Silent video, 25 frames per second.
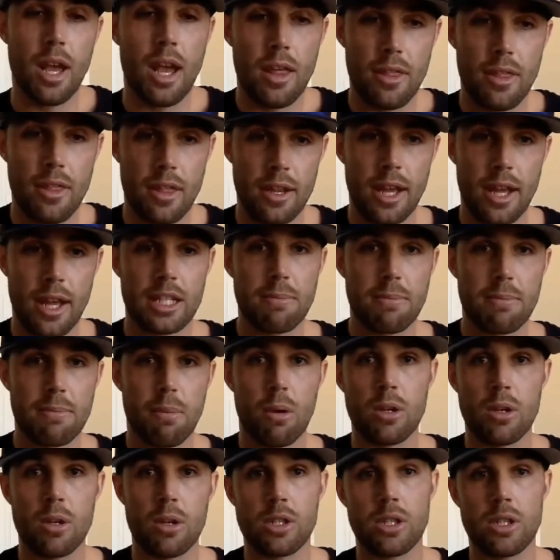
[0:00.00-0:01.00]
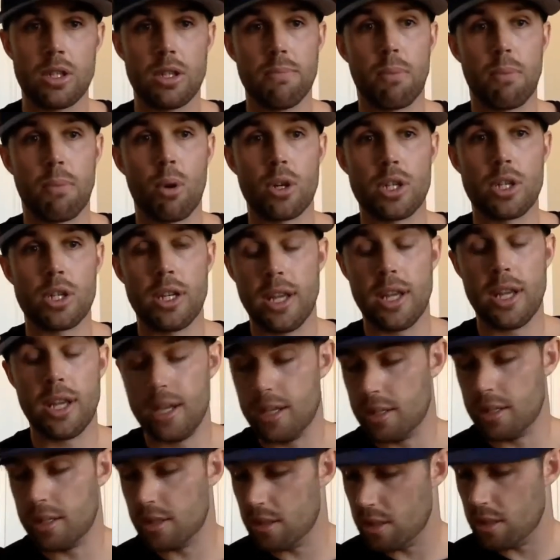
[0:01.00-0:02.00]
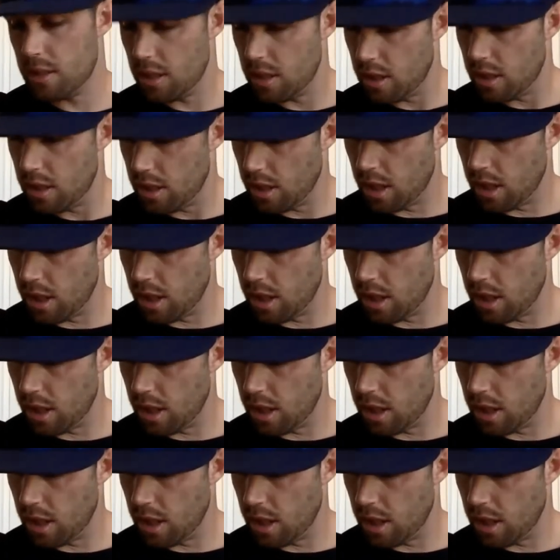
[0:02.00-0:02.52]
The next portion is, um,